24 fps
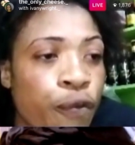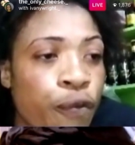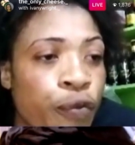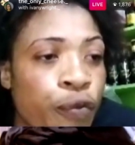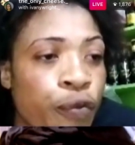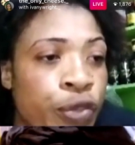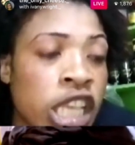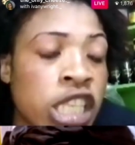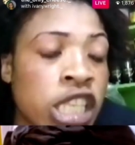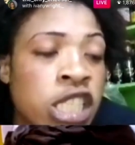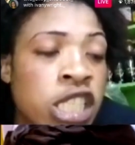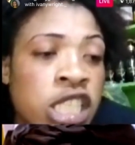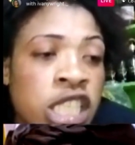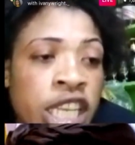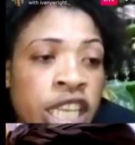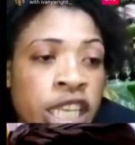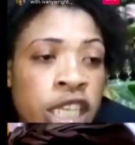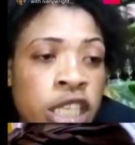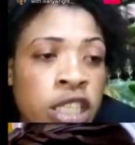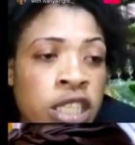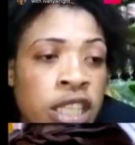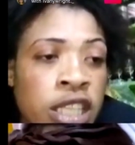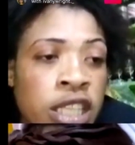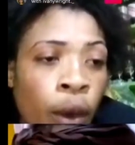life.
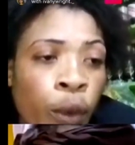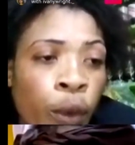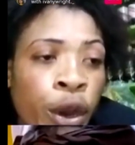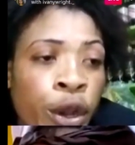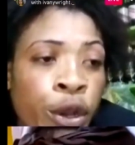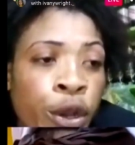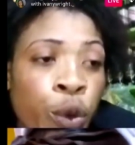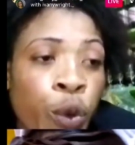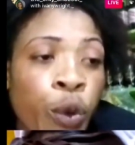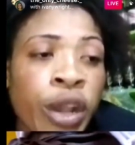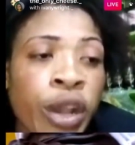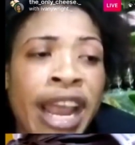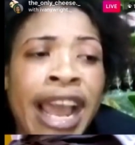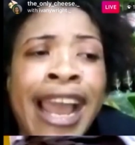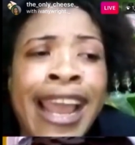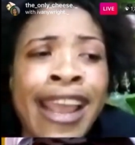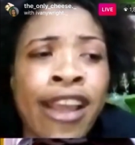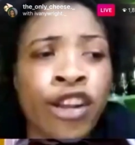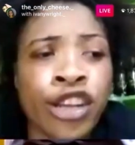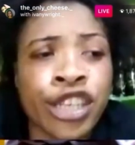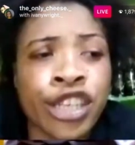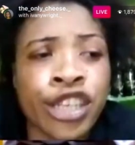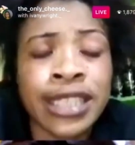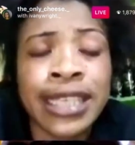These things that
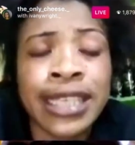we're